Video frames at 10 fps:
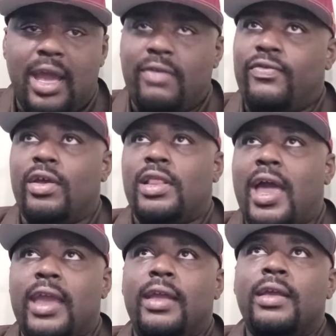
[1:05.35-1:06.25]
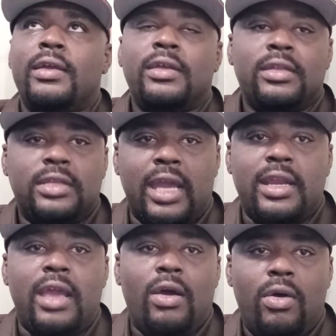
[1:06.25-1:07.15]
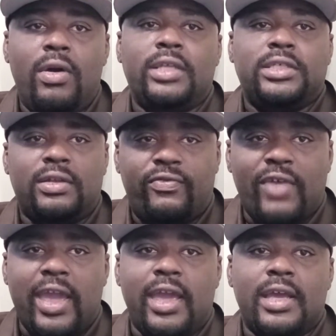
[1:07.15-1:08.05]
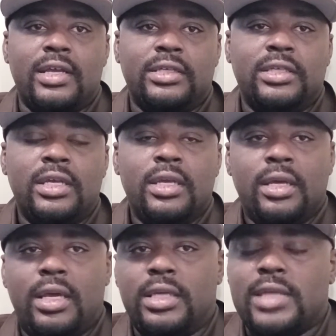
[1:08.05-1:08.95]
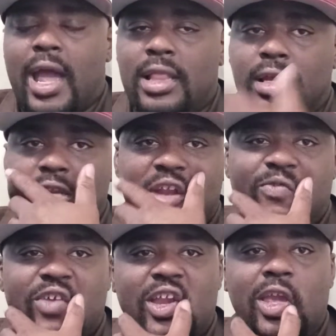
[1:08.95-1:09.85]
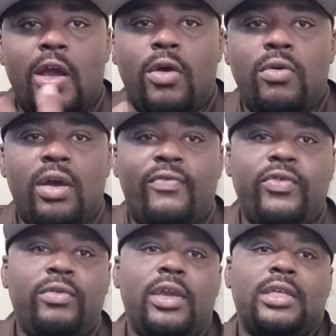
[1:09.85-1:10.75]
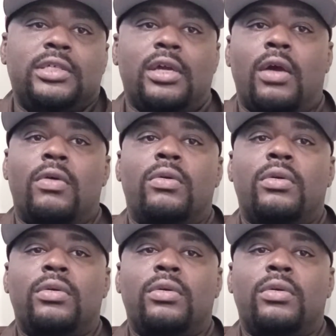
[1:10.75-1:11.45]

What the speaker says: I feel like that they owe it to the fans. Because I looked at a video a few years ago.